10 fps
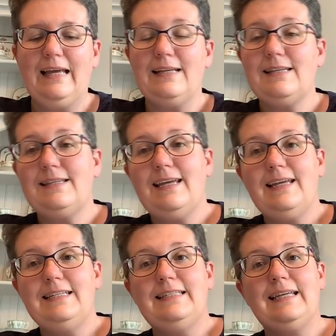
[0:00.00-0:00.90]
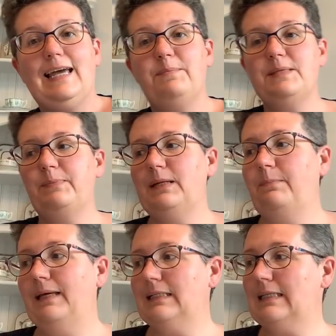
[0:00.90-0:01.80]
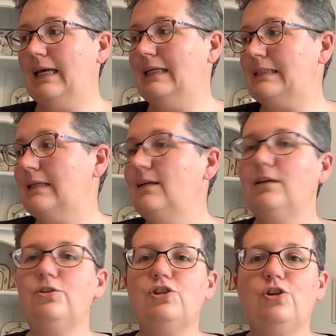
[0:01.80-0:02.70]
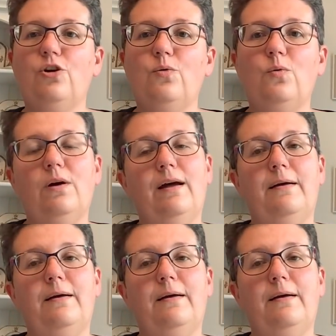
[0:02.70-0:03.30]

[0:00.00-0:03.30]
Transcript: As I said, time has been a bit tight, so